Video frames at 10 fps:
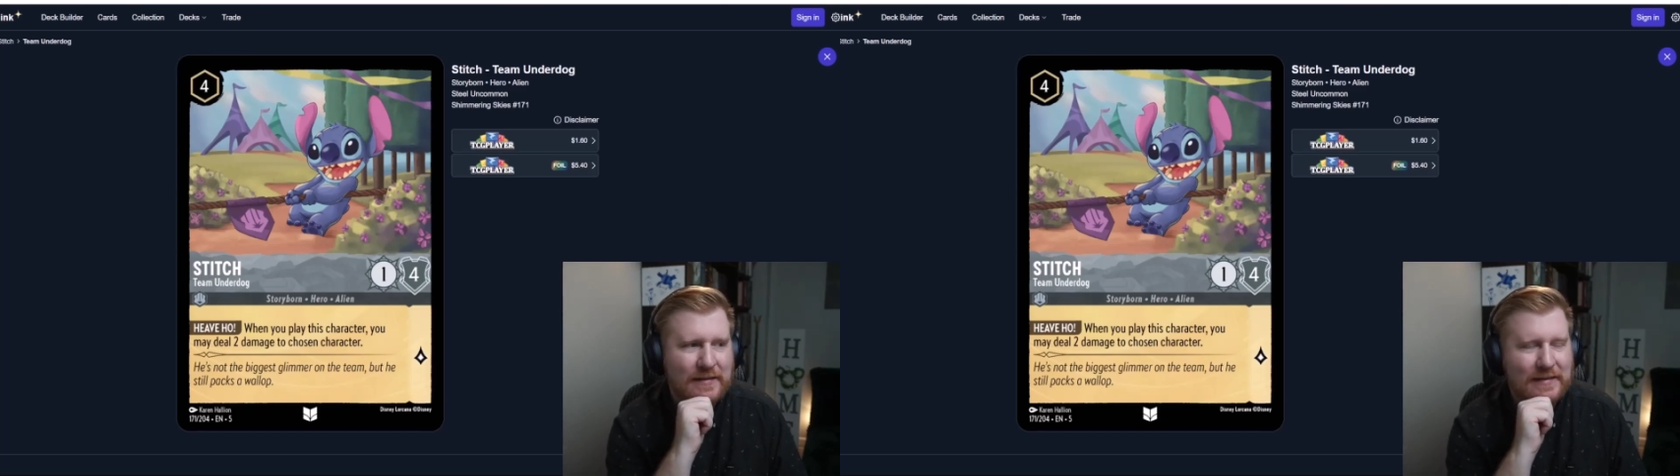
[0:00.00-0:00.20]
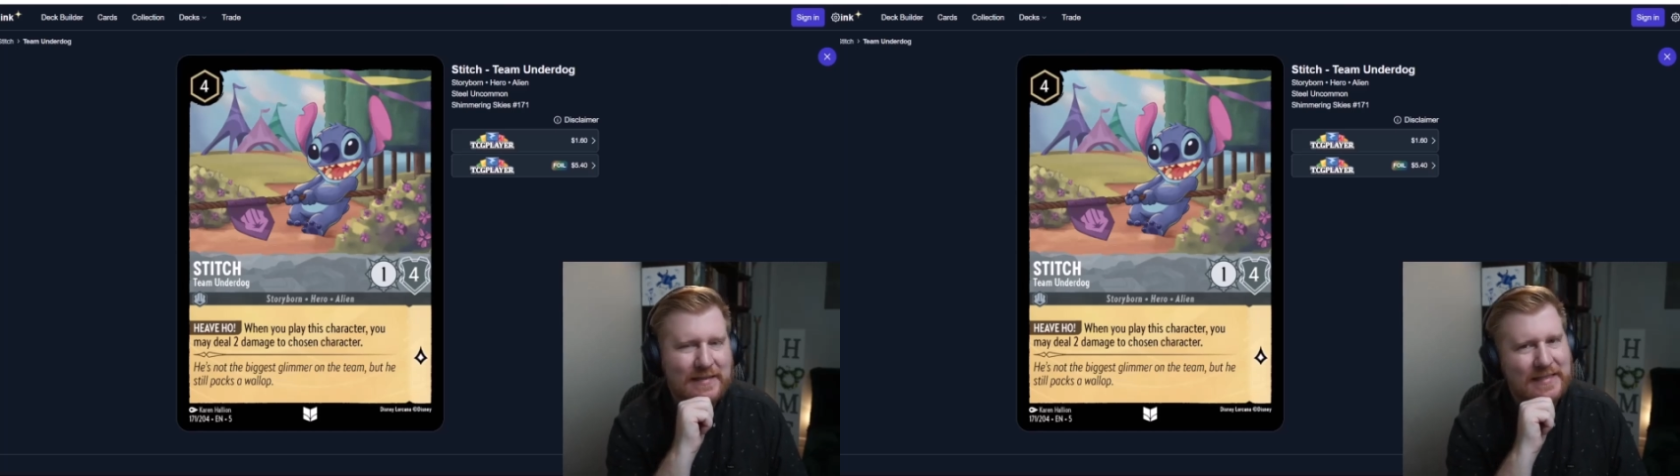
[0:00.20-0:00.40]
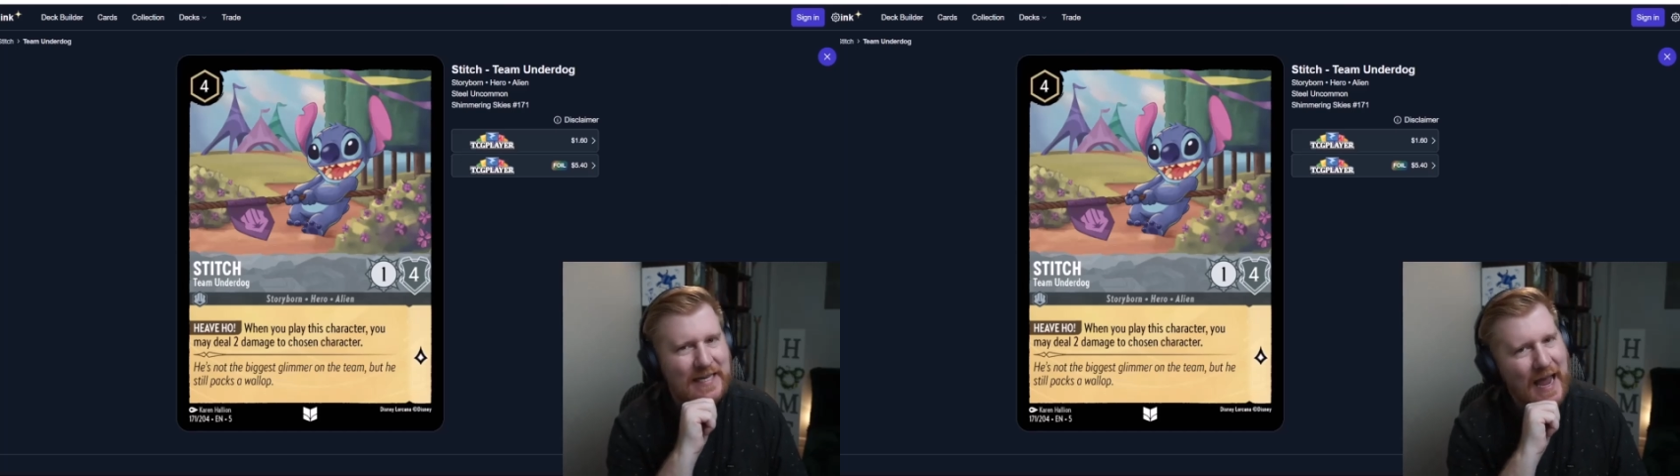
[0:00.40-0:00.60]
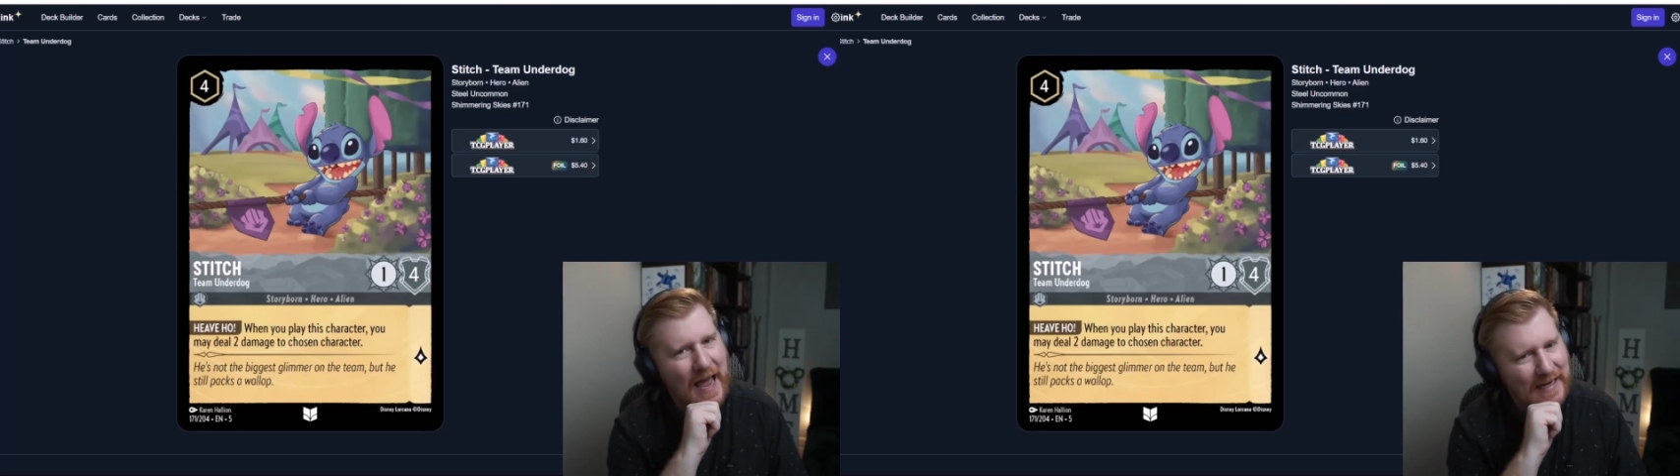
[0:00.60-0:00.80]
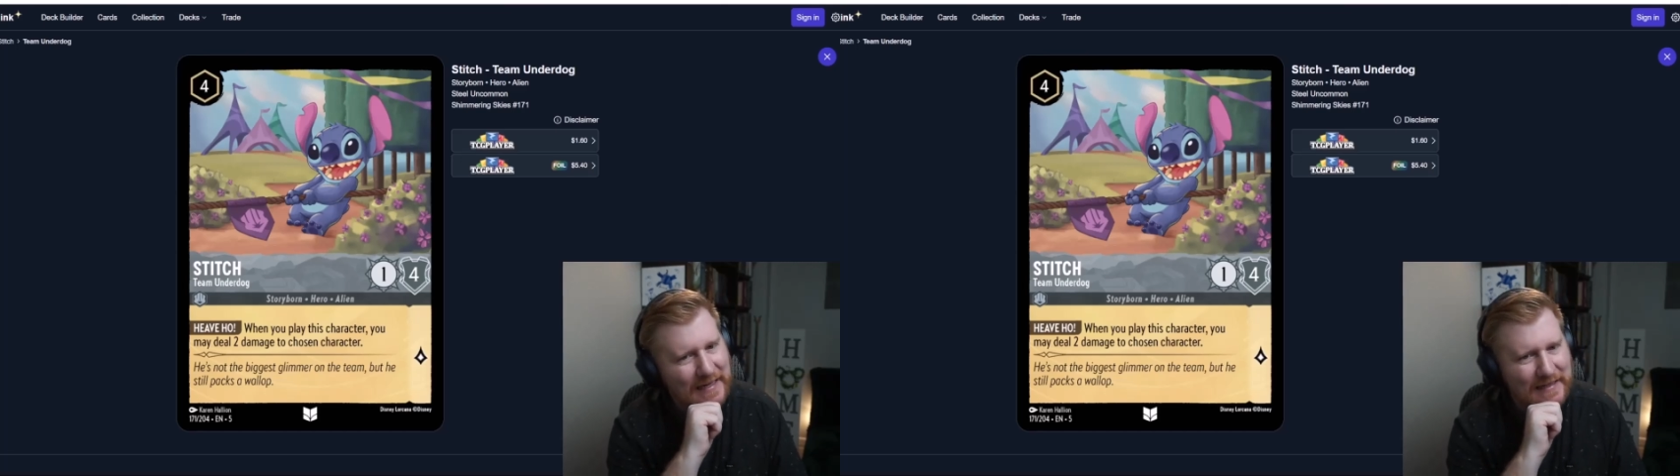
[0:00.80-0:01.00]

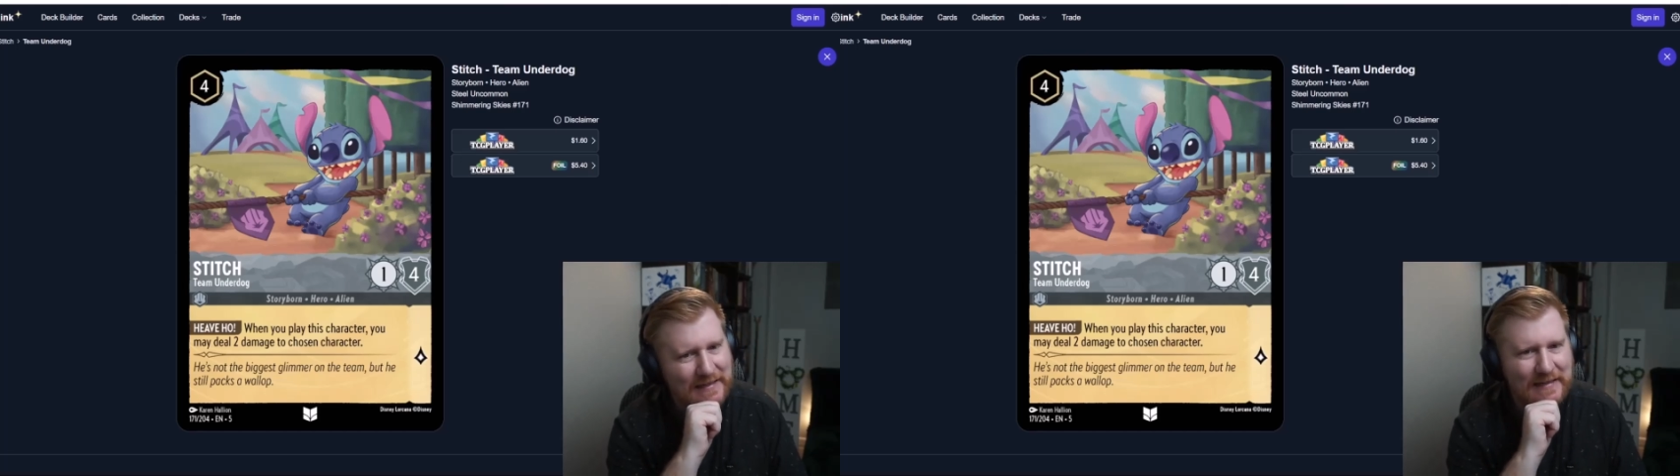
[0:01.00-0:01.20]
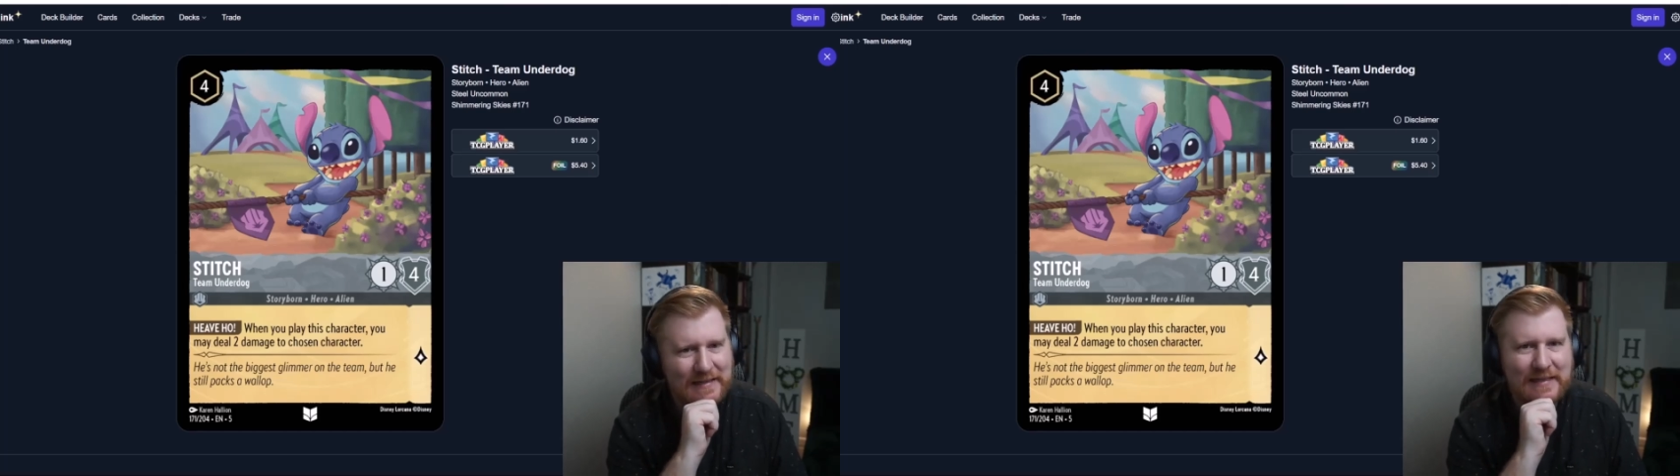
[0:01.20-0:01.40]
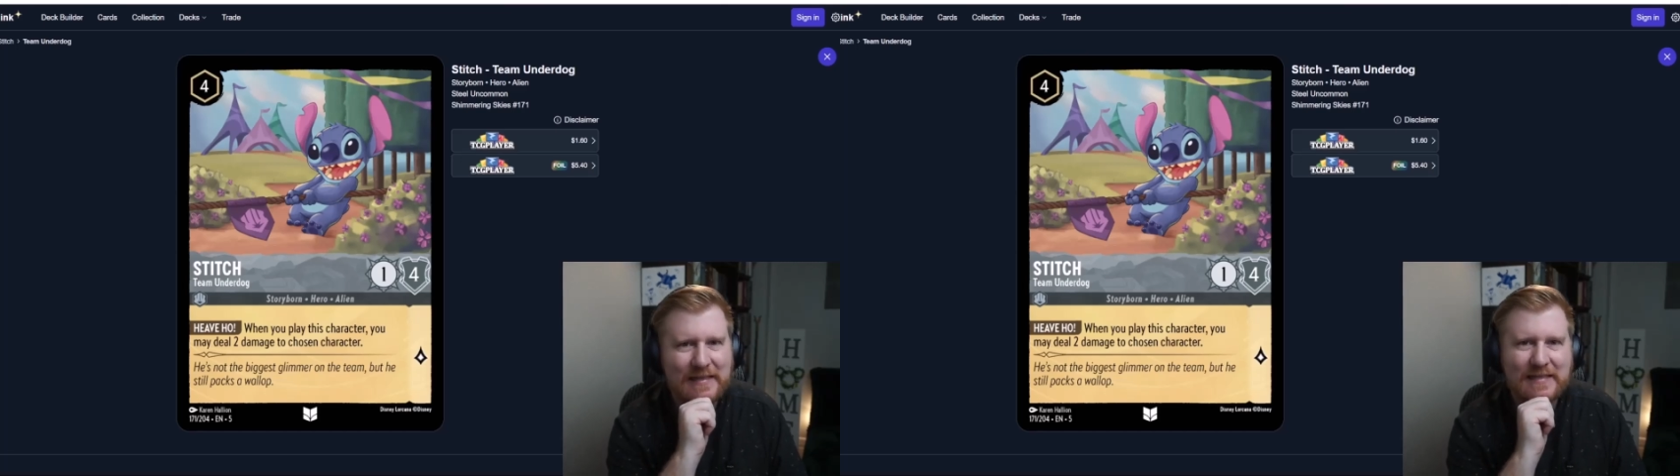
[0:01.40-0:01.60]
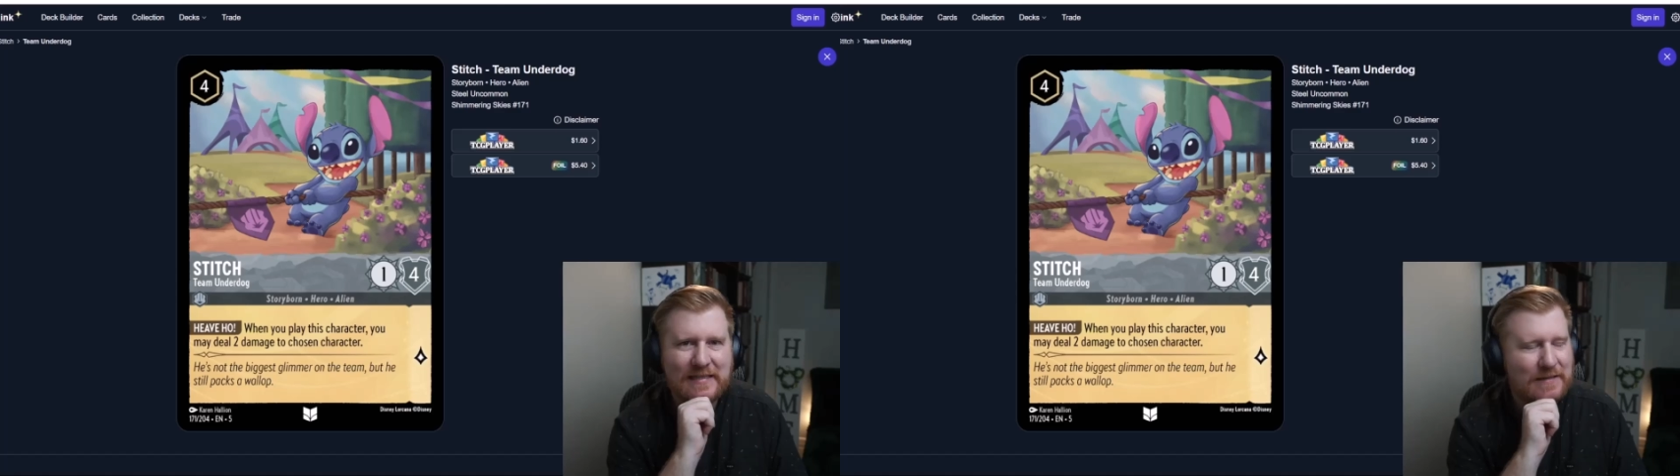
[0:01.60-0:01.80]
10 is